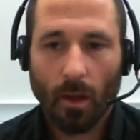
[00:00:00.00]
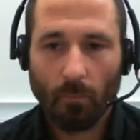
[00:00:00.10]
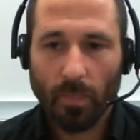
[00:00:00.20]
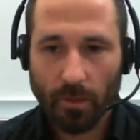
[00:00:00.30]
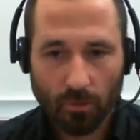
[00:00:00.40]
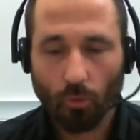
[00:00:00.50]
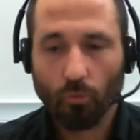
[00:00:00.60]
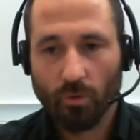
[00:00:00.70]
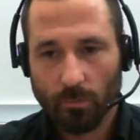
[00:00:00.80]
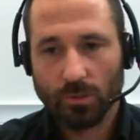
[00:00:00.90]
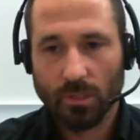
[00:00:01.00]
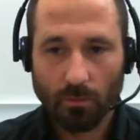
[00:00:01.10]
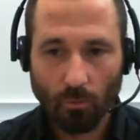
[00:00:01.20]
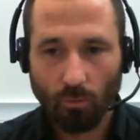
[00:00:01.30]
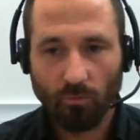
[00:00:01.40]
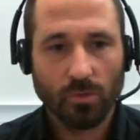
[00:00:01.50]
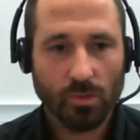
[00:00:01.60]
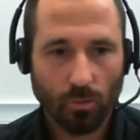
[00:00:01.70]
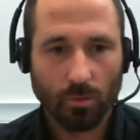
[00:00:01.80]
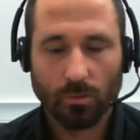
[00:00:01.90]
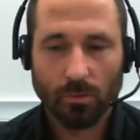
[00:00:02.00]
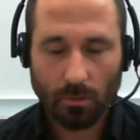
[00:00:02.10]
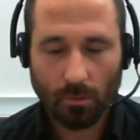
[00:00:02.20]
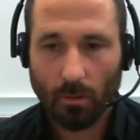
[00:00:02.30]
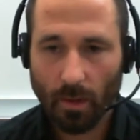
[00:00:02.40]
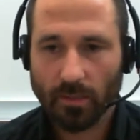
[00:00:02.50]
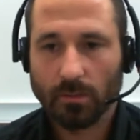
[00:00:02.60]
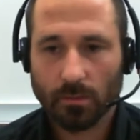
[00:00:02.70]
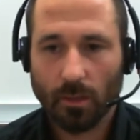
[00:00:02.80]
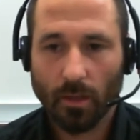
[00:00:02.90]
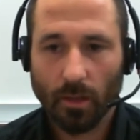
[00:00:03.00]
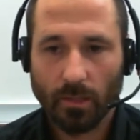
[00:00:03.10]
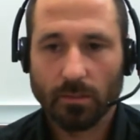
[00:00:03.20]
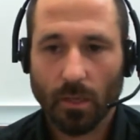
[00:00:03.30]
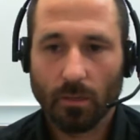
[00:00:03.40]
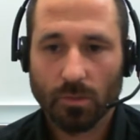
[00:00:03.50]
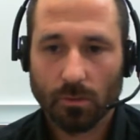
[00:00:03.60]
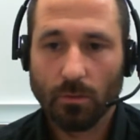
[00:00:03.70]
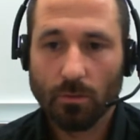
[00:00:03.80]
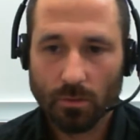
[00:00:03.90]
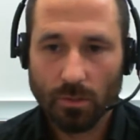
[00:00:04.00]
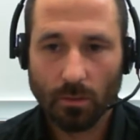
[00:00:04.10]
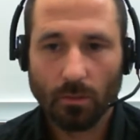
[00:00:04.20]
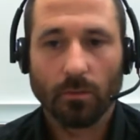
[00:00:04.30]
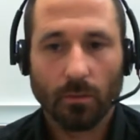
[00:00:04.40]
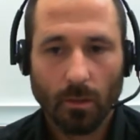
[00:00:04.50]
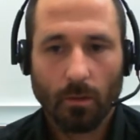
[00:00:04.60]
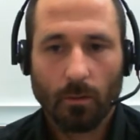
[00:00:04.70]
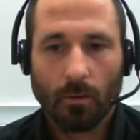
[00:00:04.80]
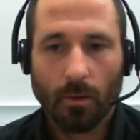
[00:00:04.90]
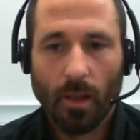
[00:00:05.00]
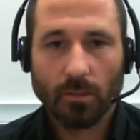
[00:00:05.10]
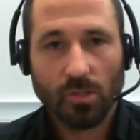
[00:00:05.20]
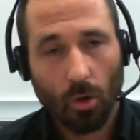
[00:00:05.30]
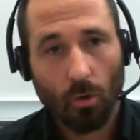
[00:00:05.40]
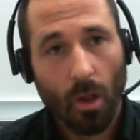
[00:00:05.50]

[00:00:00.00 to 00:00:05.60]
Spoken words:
and they don't represent all of the soils, lands and landscapes in New Zealand. And